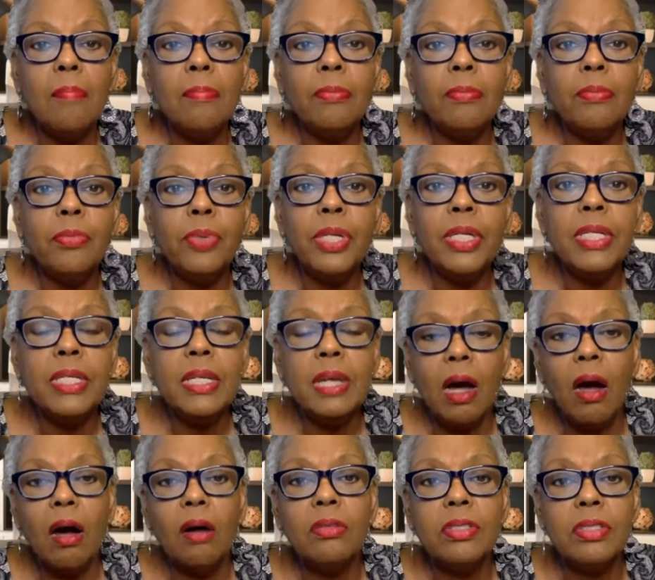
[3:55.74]
We
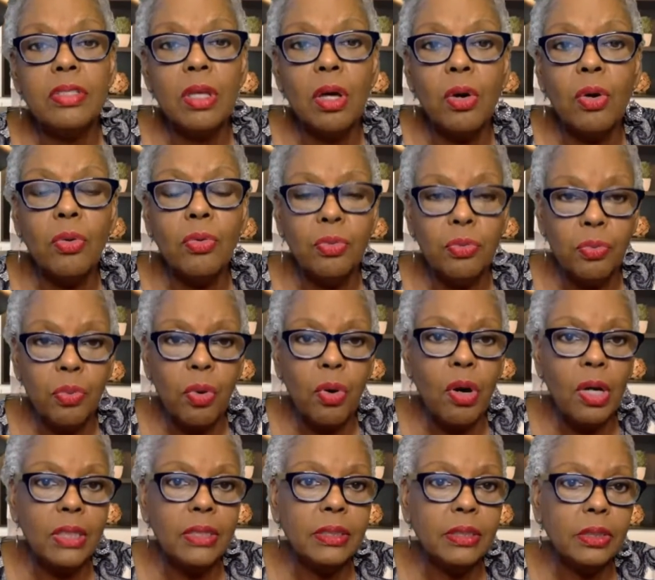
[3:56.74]
also
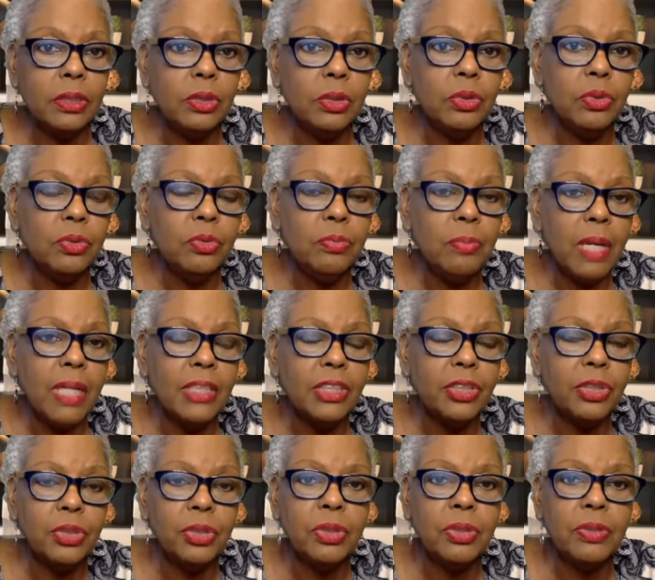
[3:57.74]
want to make
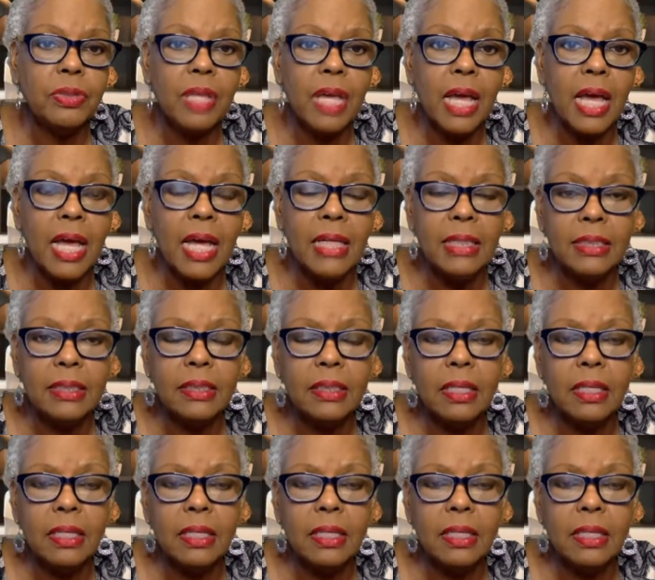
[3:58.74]
sure that